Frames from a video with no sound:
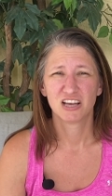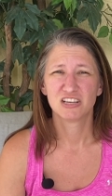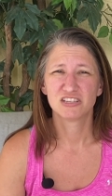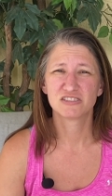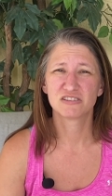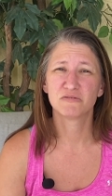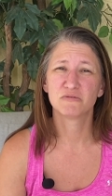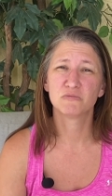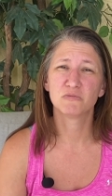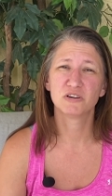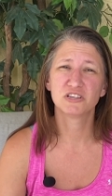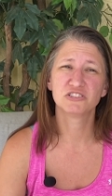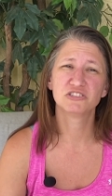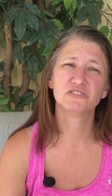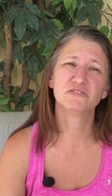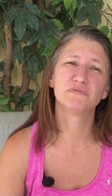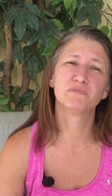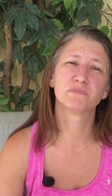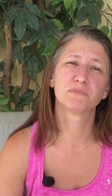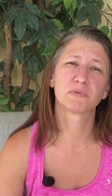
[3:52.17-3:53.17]
So once
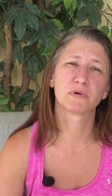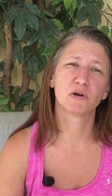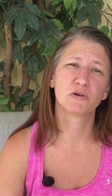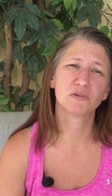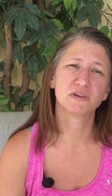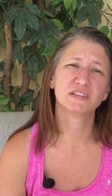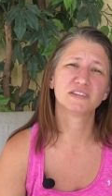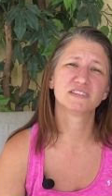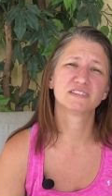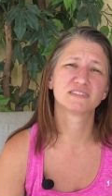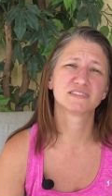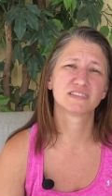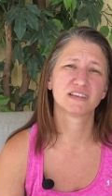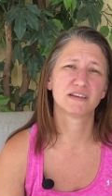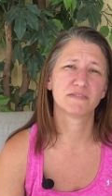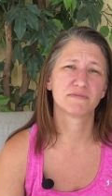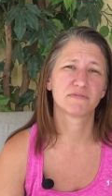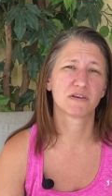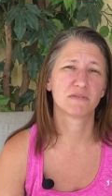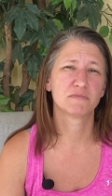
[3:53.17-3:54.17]
you've broken the
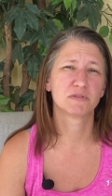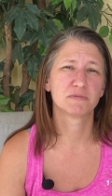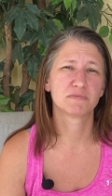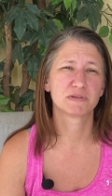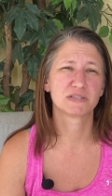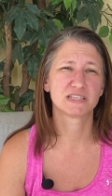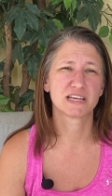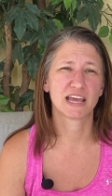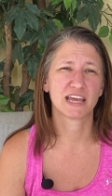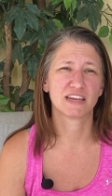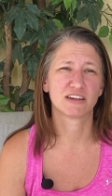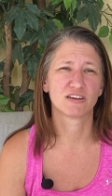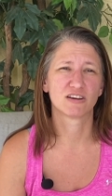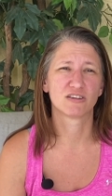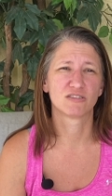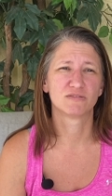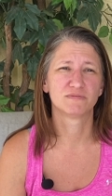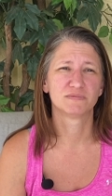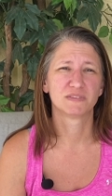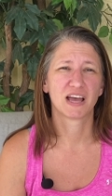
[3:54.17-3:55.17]
slip from the
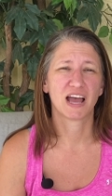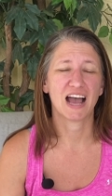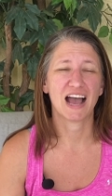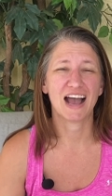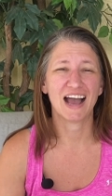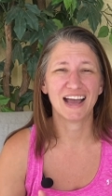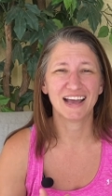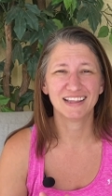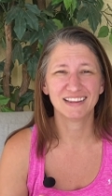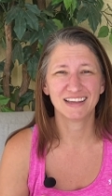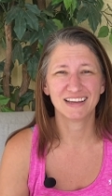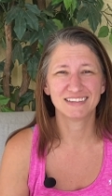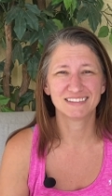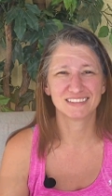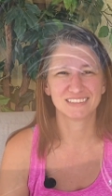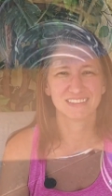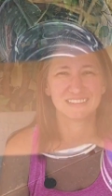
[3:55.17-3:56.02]
potato, I like to